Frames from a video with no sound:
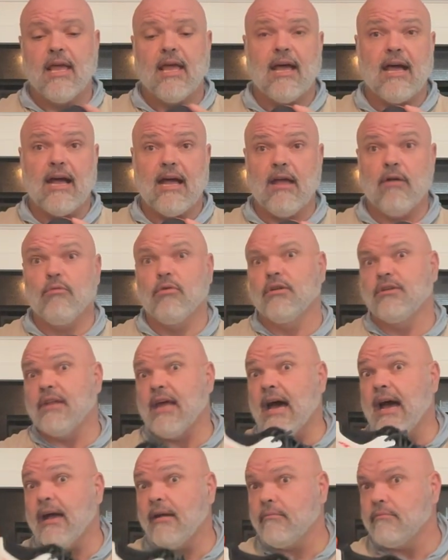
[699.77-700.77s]
I will
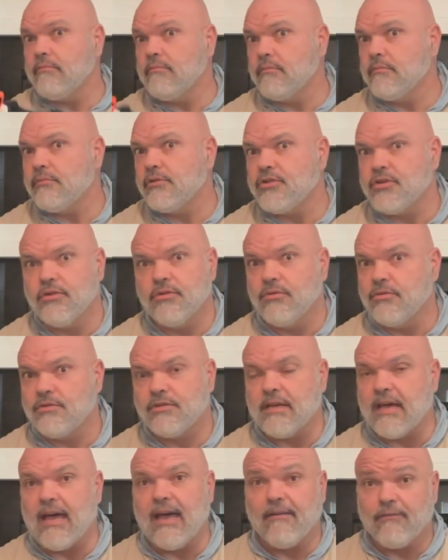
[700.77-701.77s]
not choose
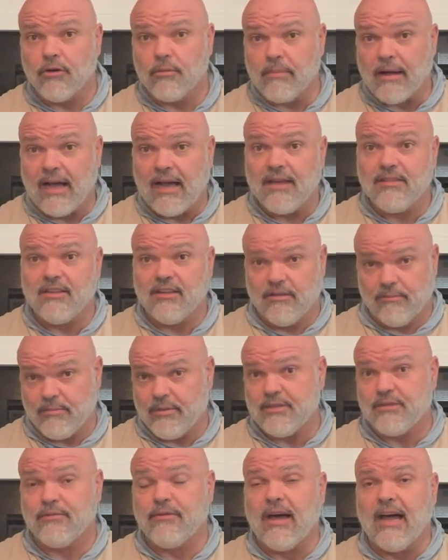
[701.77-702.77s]
to ever buy the
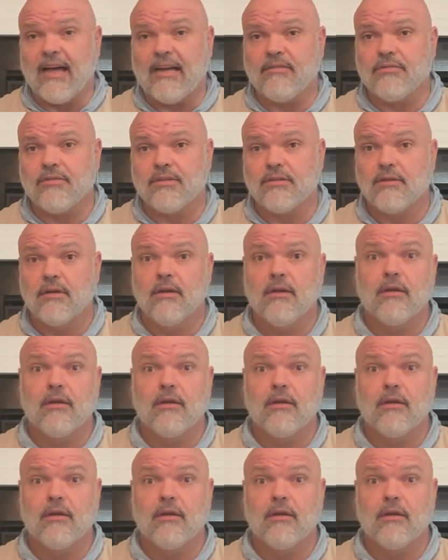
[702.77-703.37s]
Olympus 5s.